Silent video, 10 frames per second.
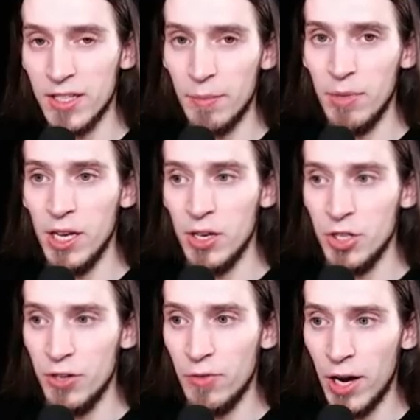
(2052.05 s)
as a
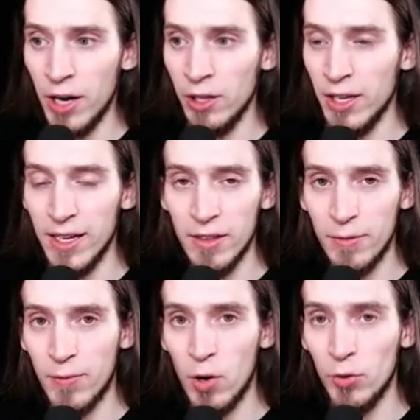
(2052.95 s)
PNG file in
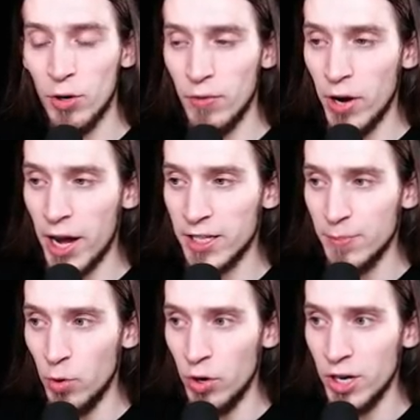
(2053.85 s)
the folder of your
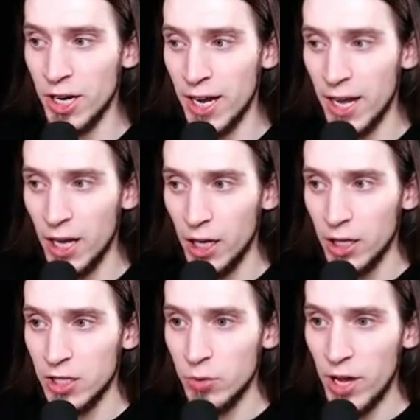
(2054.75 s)
export.
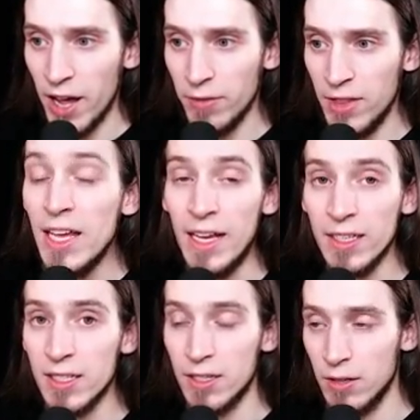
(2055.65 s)
So you have
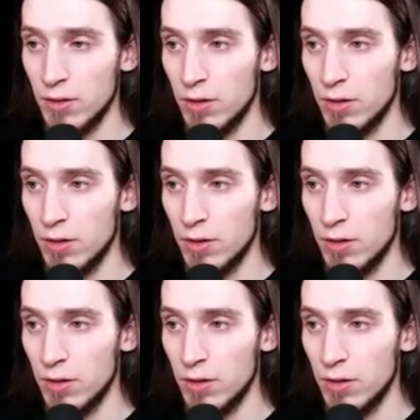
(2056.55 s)
this,